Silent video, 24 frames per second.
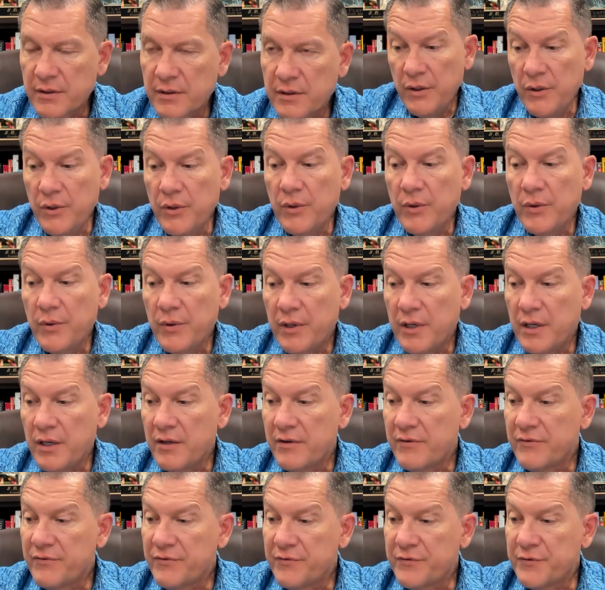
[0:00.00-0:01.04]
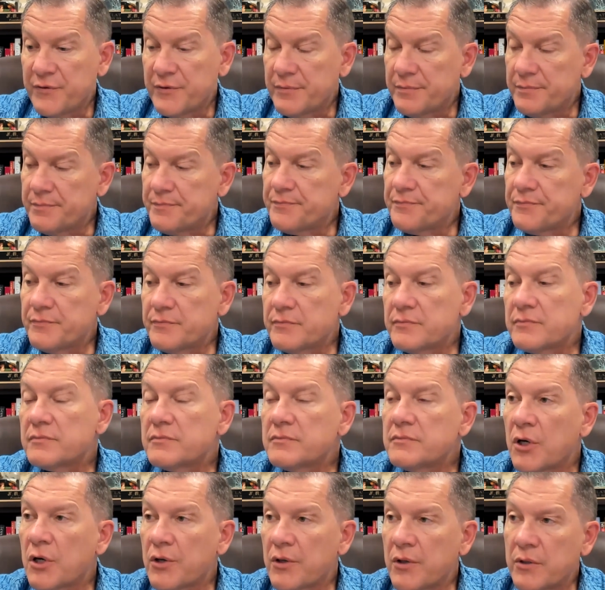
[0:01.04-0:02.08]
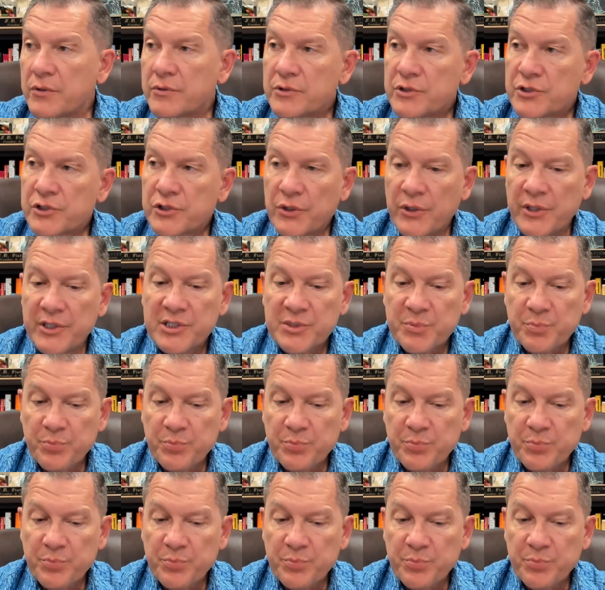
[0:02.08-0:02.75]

who, of her own choice,